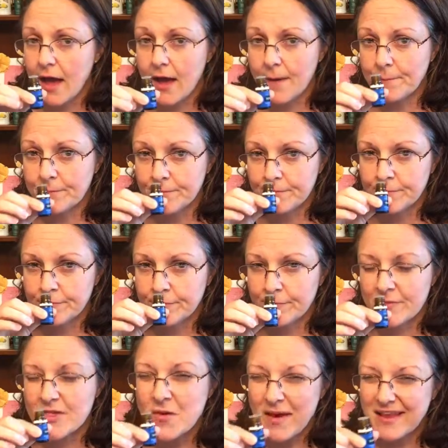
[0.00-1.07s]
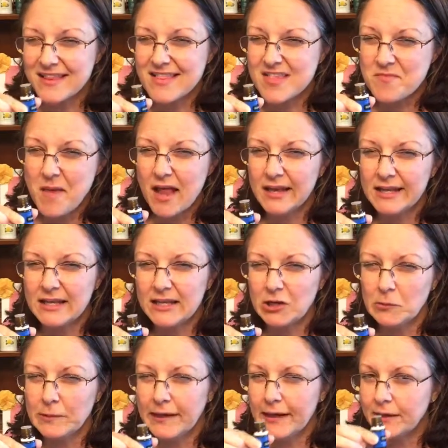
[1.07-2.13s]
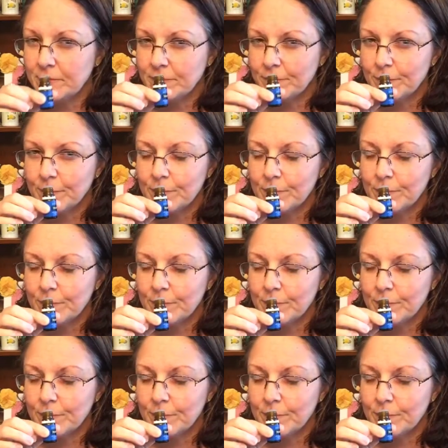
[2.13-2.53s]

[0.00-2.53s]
So I can smell it a little bit.